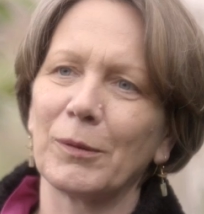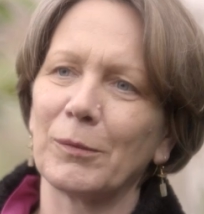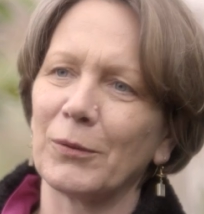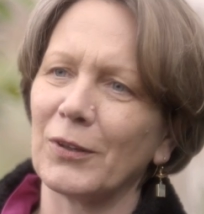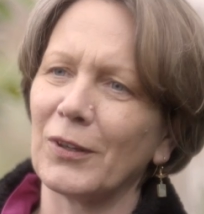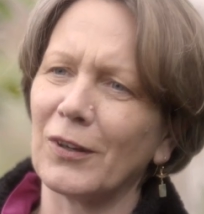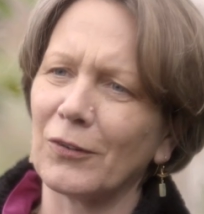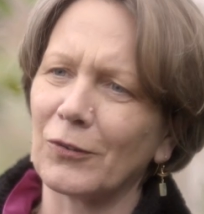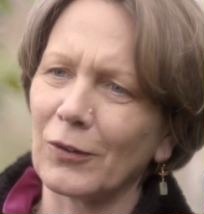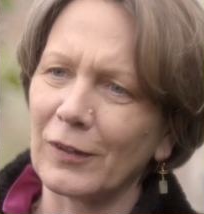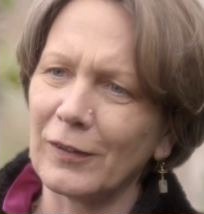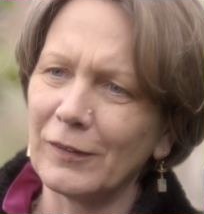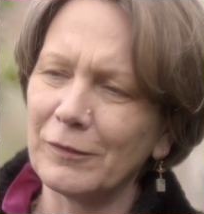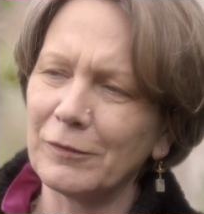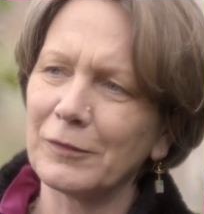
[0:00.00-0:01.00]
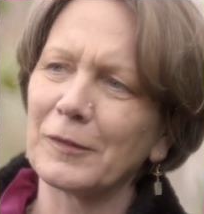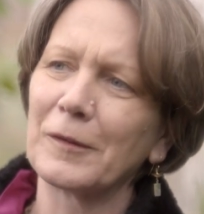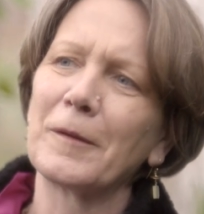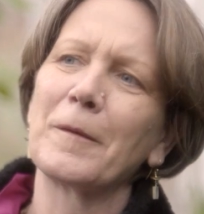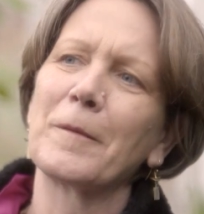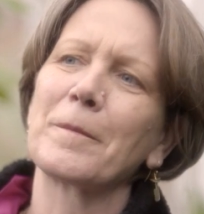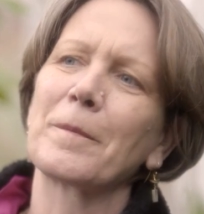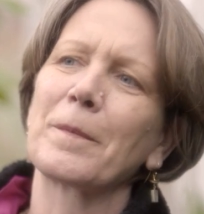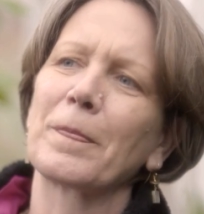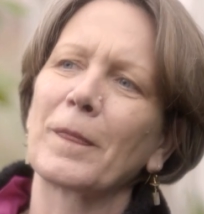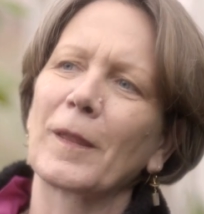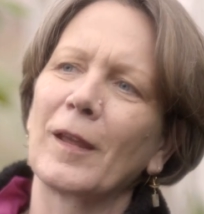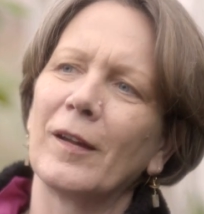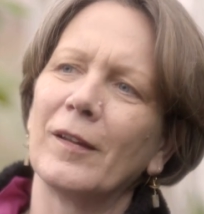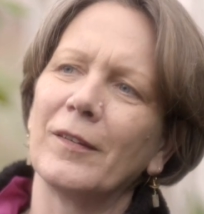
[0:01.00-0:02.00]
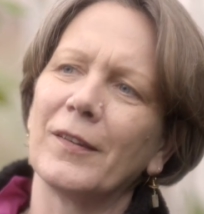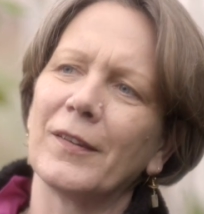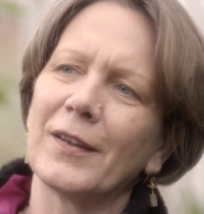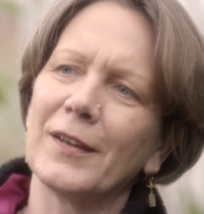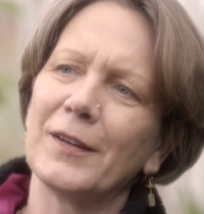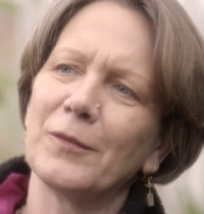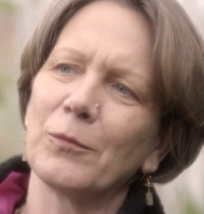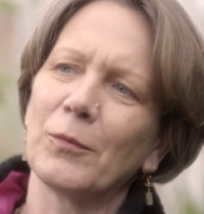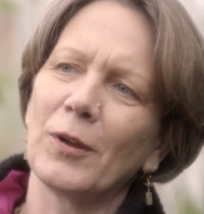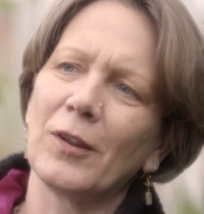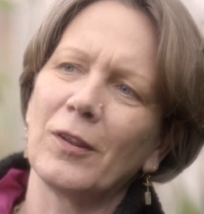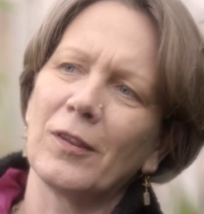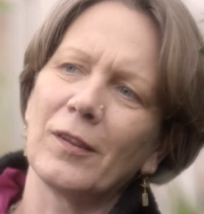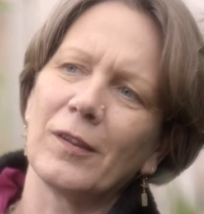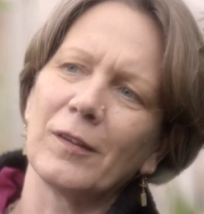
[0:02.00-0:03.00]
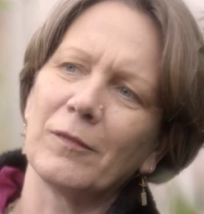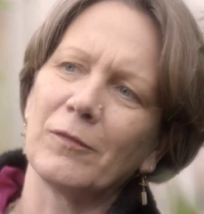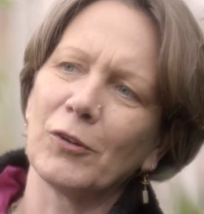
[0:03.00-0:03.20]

people needed to live. And then when the